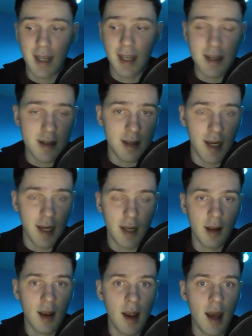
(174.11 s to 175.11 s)

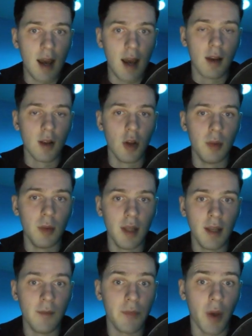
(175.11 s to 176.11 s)
Liechtenstein and
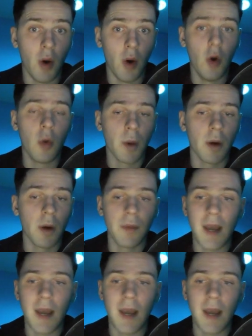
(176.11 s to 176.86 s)
globally, the whole world.